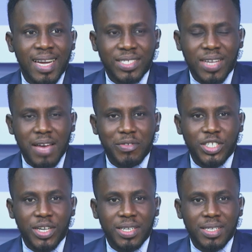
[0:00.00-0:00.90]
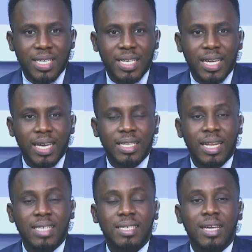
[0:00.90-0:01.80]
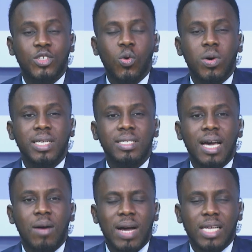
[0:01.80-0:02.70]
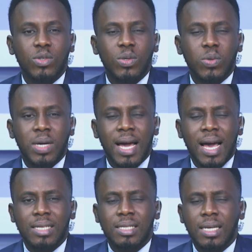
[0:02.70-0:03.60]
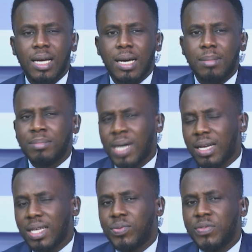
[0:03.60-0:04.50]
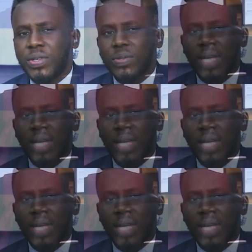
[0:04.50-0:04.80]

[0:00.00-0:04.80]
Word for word: Glad to have you join us again. Let's get talking now as we look at uh, market review